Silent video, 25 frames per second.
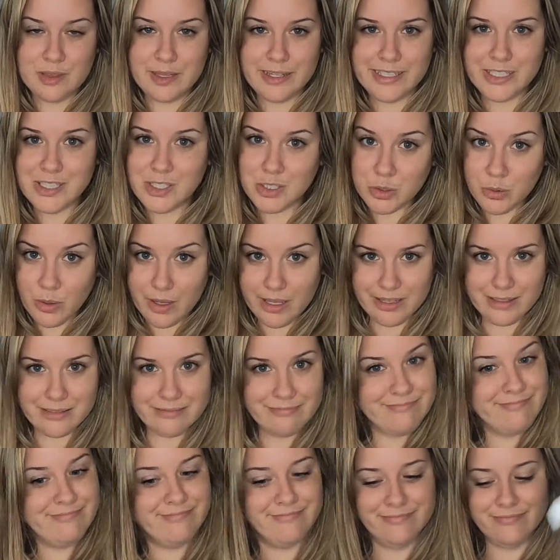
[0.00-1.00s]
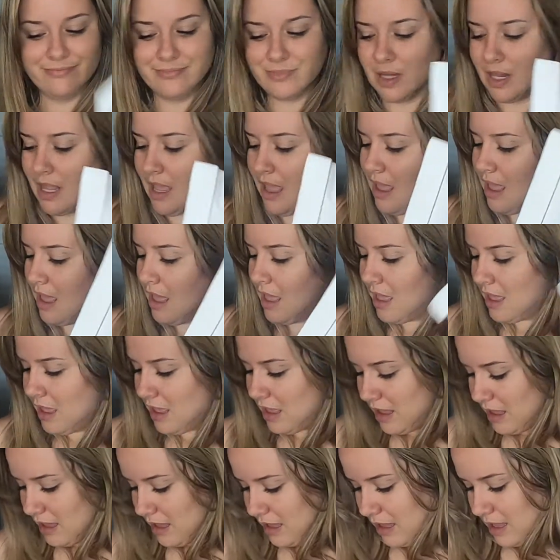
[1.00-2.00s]
let's do it.
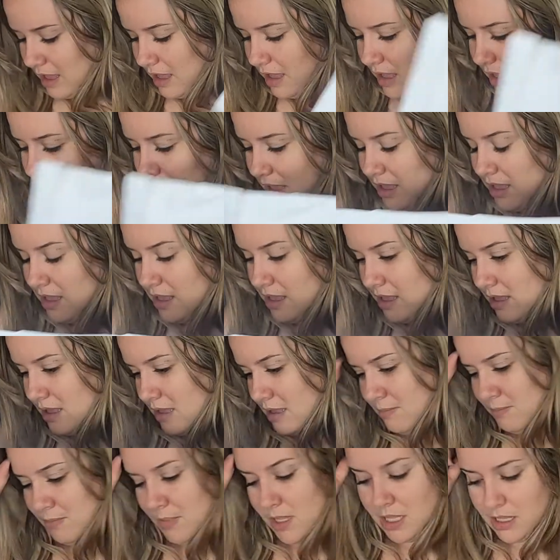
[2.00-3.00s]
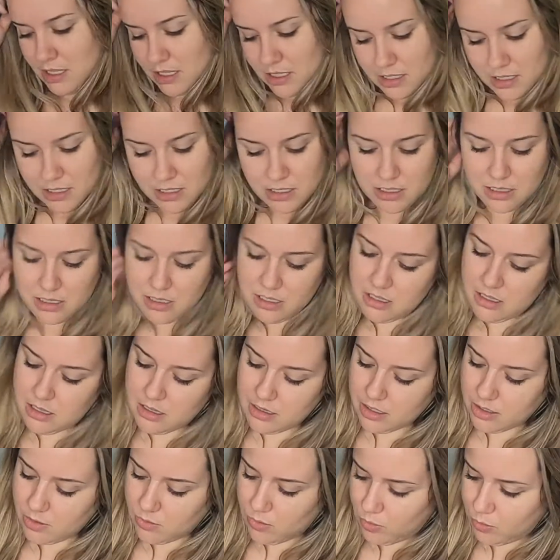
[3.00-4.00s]

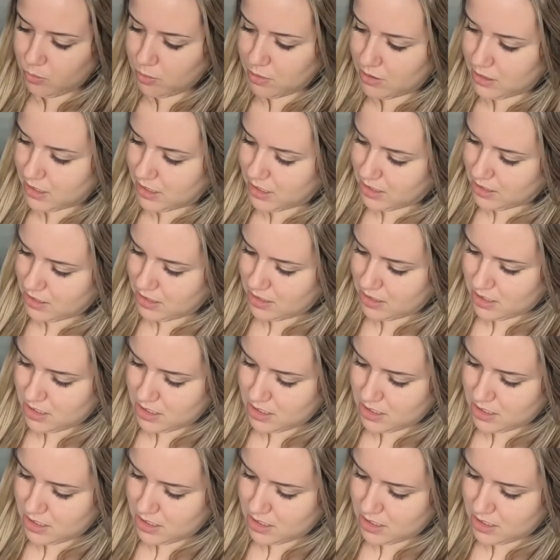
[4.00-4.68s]
How do you open this?